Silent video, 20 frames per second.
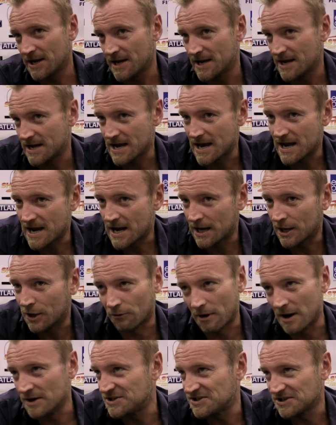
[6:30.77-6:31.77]
a
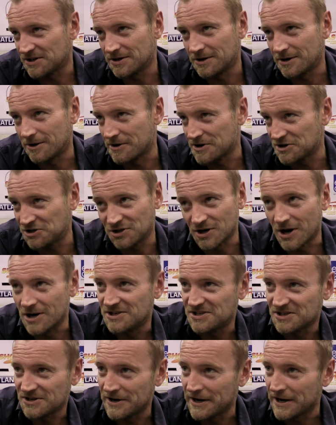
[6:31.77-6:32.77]
grunter or a shouter,